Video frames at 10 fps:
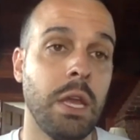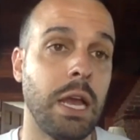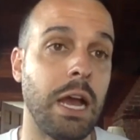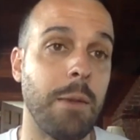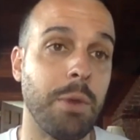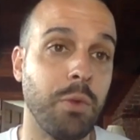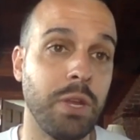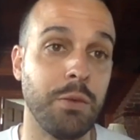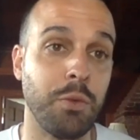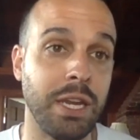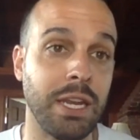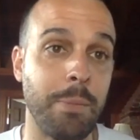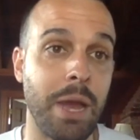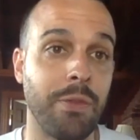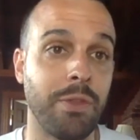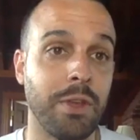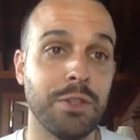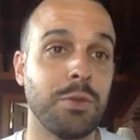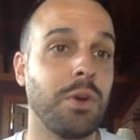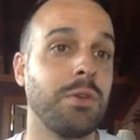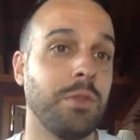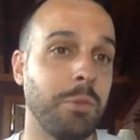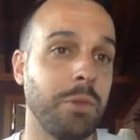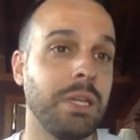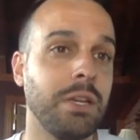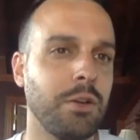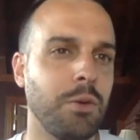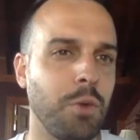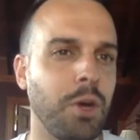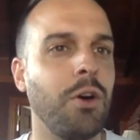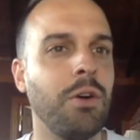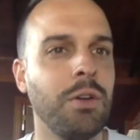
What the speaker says: but really reading about the historical and the political will